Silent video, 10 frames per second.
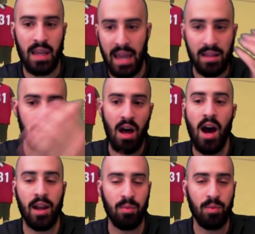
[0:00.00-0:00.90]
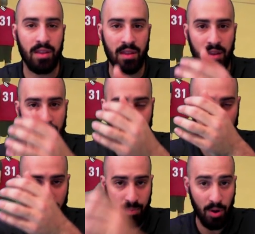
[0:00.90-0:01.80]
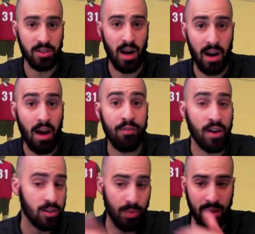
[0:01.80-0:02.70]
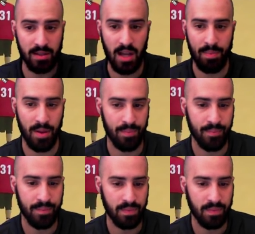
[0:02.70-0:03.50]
in line with the person on offense so we can stop them.